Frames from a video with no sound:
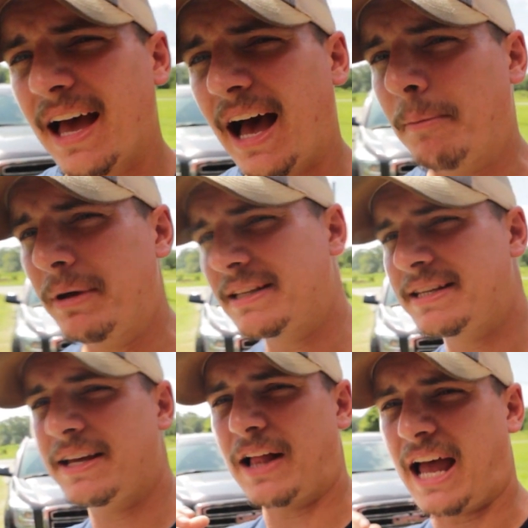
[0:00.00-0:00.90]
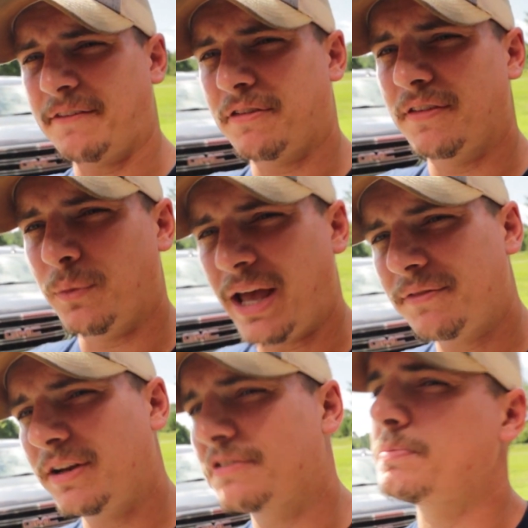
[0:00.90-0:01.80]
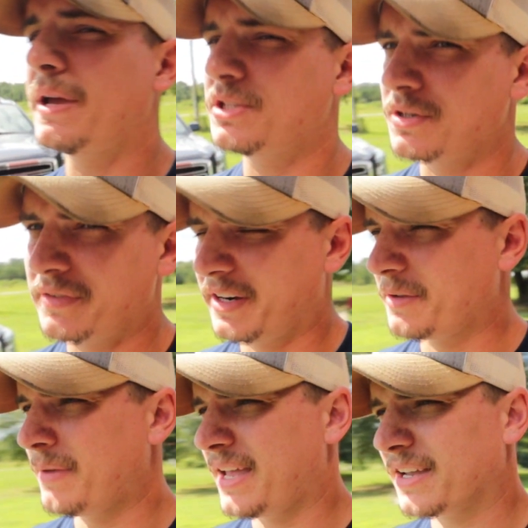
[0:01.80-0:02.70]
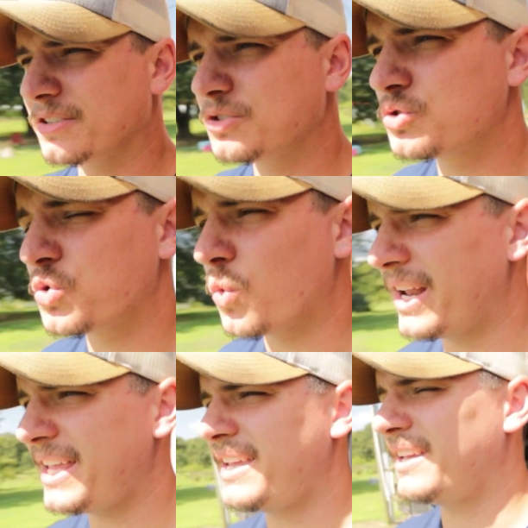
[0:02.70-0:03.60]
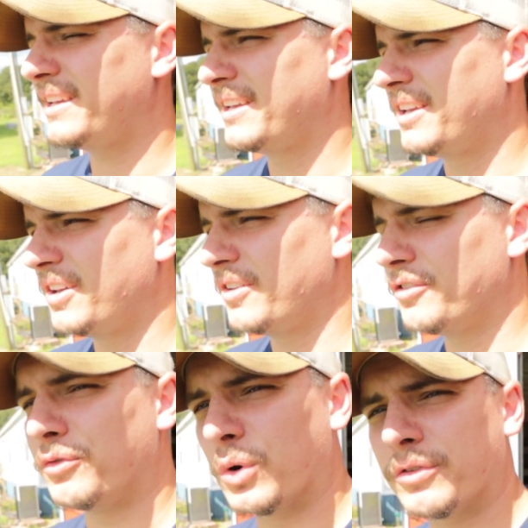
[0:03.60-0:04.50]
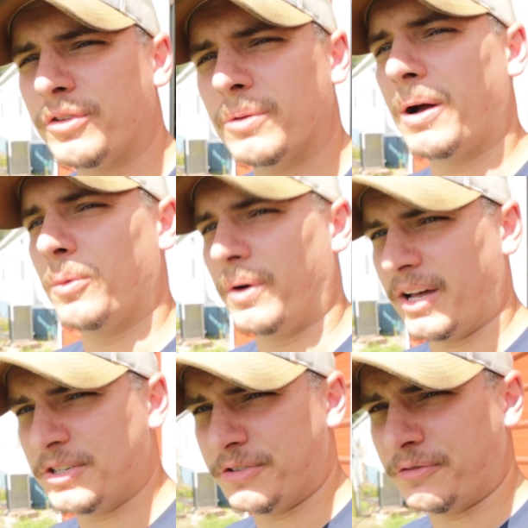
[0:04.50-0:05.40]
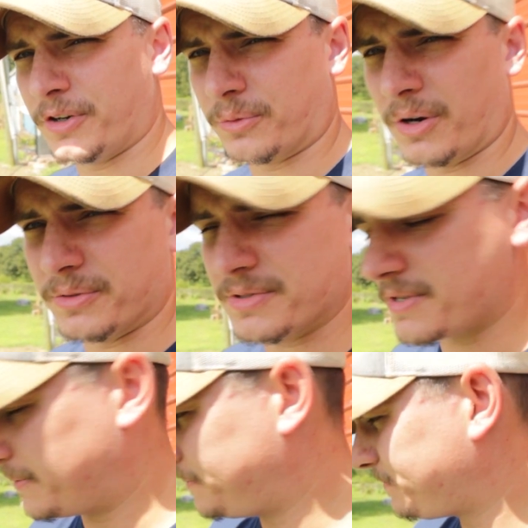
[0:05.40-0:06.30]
I'm gonna till half of it. We have enough space over there to make 20 4-foot by 100-foot rows.